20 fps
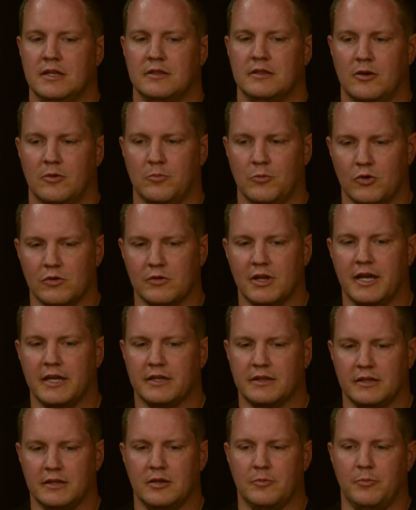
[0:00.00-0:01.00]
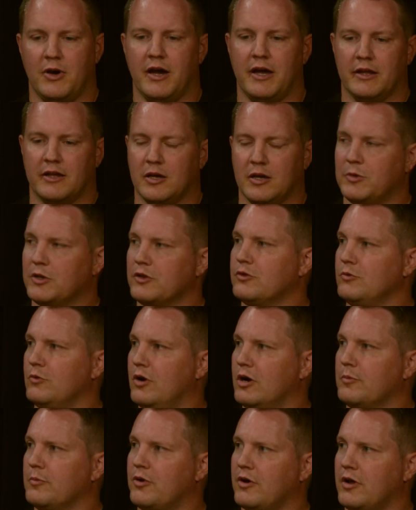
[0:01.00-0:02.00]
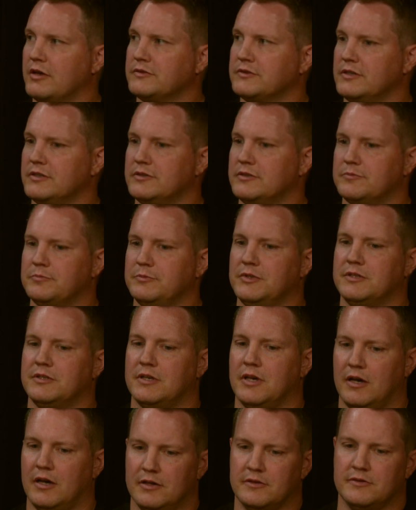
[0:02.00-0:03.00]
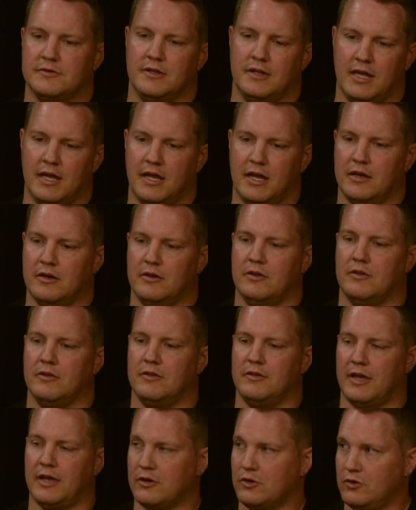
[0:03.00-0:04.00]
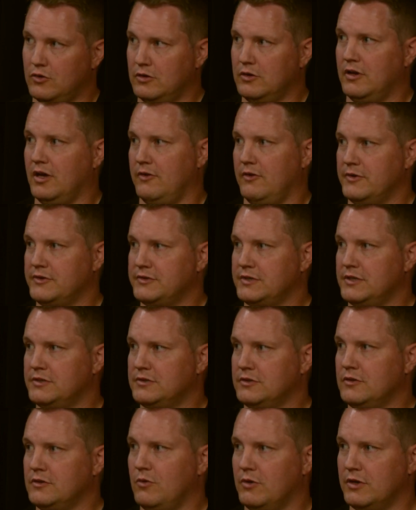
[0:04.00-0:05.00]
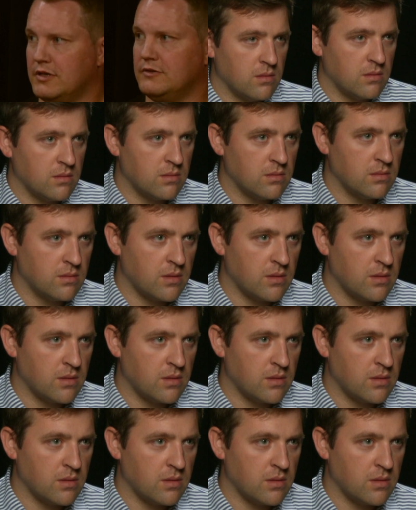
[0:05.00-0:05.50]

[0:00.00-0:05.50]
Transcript: they're more likely to buy coming through our process because they had that good conversation going into it.